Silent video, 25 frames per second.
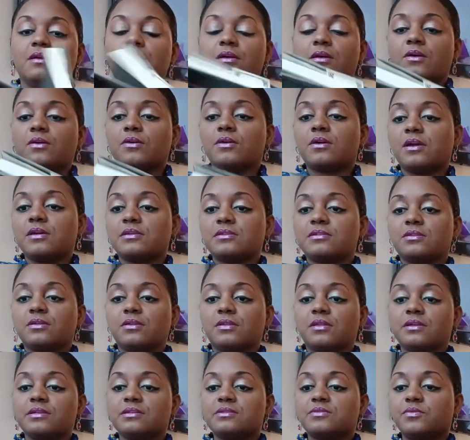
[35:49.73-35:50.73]
Okay, so
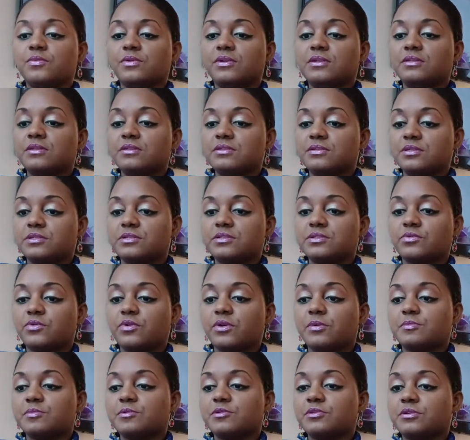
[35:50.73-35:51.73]
let's read the
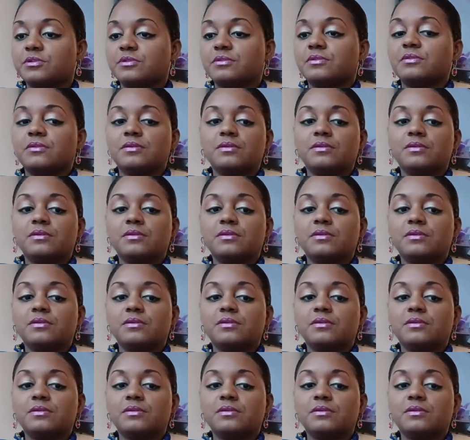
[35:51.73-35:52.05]
description.